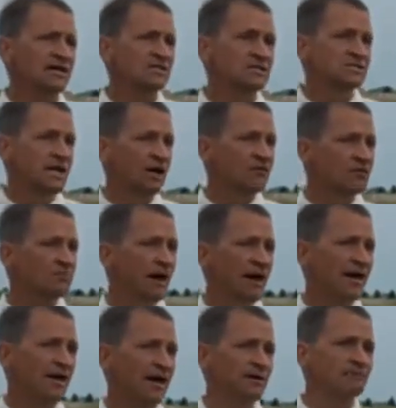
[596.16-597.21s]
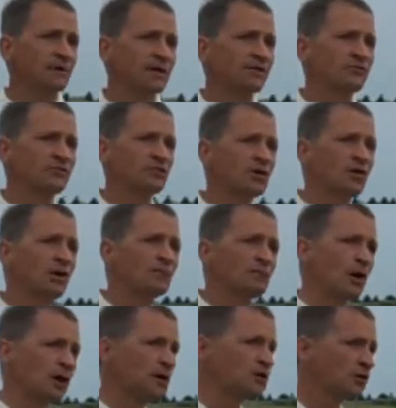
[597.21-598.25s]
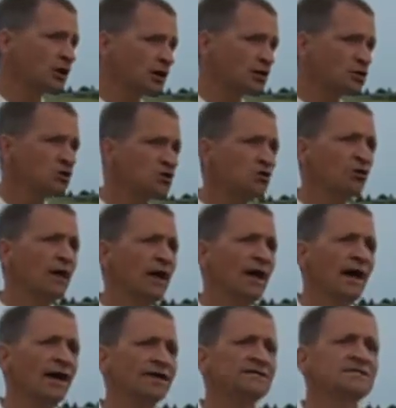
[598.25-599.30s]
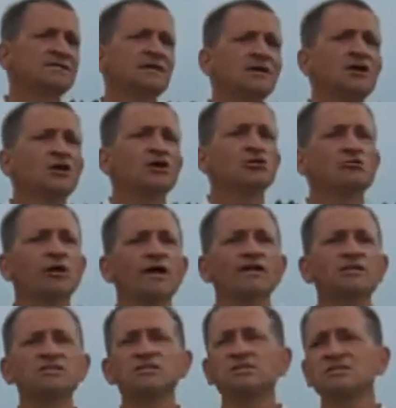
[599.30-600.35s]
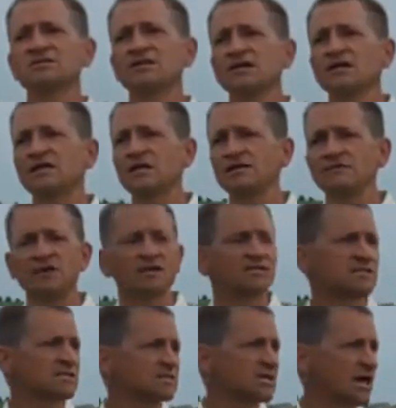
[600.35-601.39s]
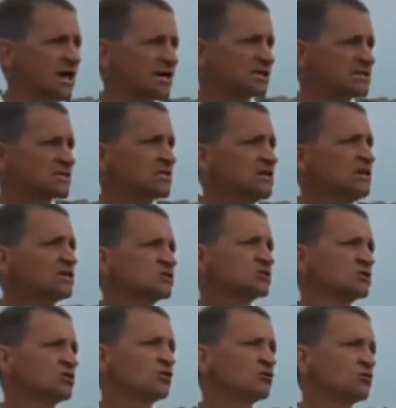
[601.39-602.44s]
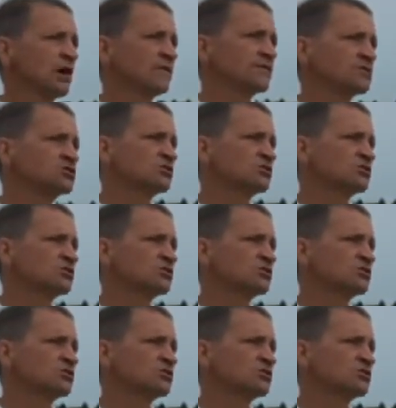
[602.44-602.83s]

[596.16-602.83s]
just south of Minot, maybe you know him, Mark Cook, who has graciously given us a site to run the